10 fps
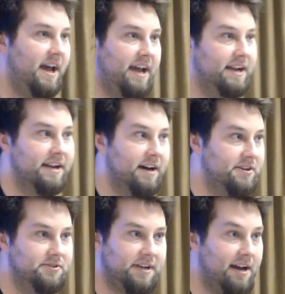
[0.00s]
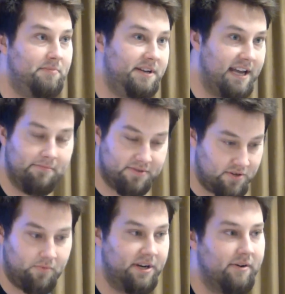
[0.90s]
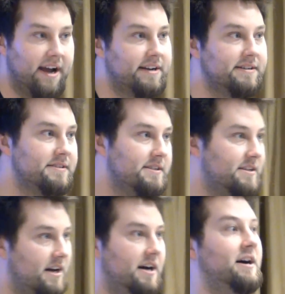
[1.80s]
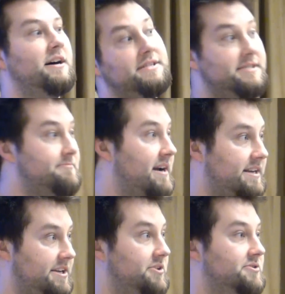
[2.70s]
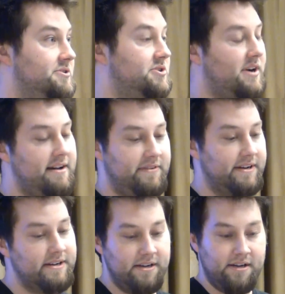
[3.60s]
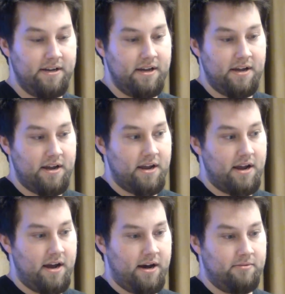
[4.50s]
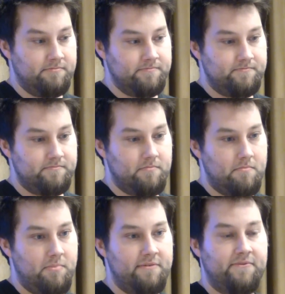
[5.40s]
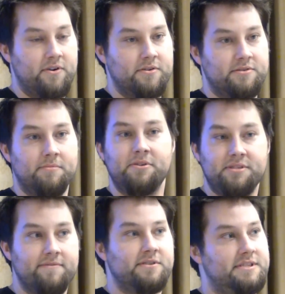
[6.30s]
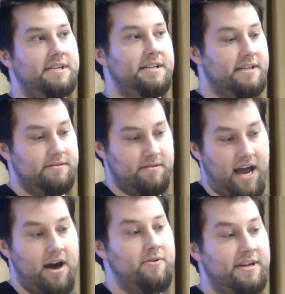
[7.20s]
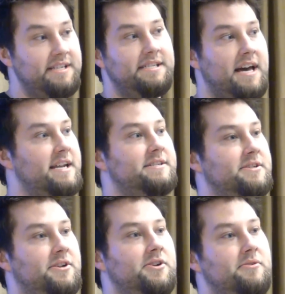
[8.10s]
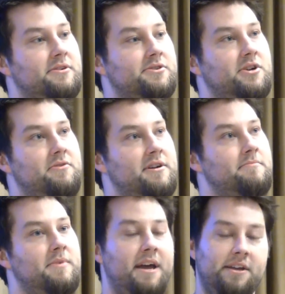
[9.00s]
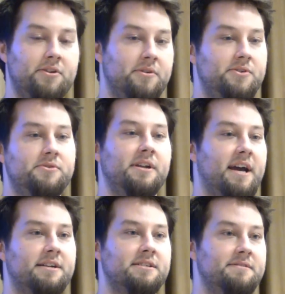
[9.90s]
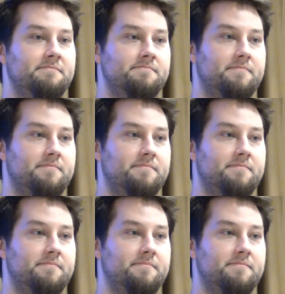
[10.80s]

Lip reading: and using IP tables to redirect unsuspecting users' traffic. But for somebody who's never seen how easy that is to do, it'll show them, hey, you know what, you can actually